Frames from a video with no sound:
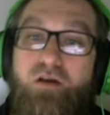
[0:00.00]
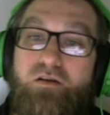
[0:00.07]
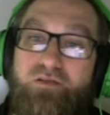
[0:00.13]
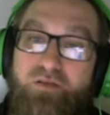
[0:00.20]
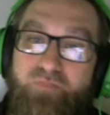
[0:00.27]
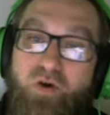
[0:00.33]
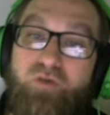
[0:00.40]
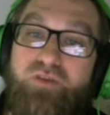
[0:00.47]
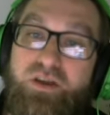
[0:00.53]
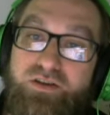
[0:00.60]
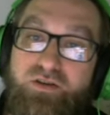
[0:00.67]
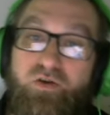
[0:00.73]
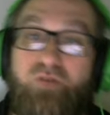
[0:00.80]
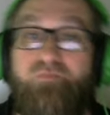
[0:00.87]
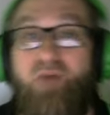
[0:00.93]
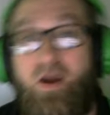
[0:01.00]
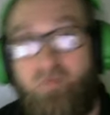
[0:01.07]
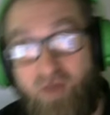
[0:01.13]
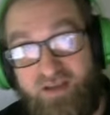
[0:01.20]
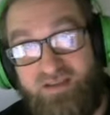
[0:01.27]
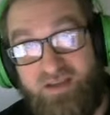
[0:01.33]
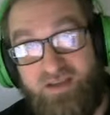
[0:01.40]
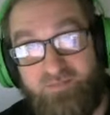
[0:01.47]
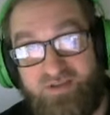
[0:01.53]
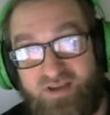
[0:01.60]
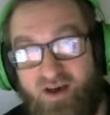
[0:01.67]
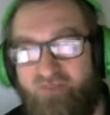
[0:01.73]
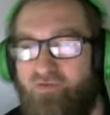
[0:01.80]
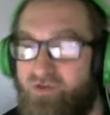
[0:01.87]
Laboon can do it by resting himself,